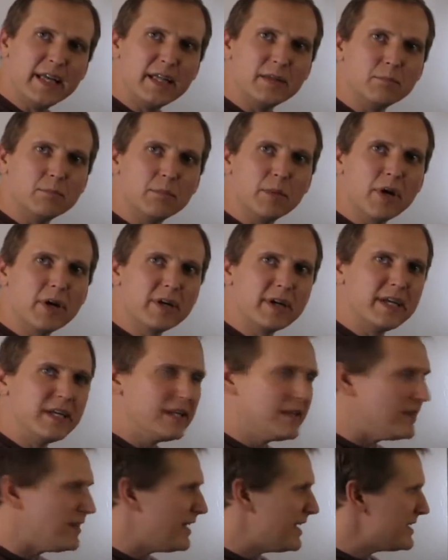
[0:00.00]
and
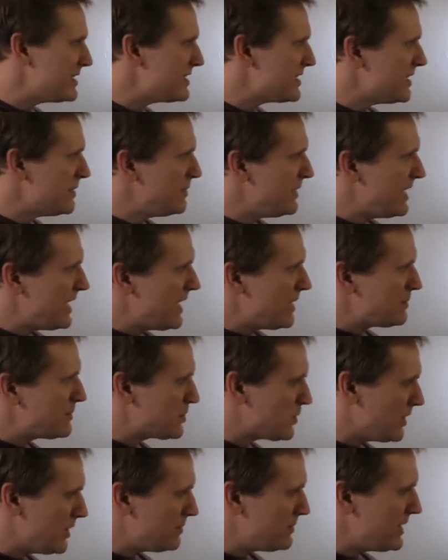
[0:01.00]
marking the last time the
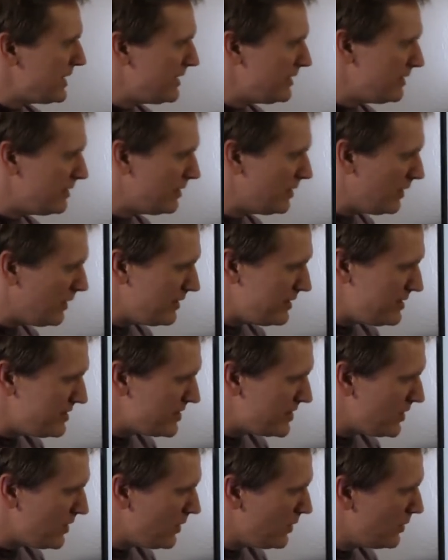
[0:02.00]
apps were updated and all
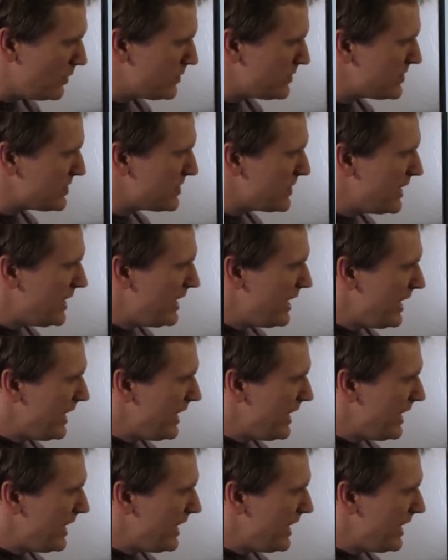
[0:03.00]
these codes.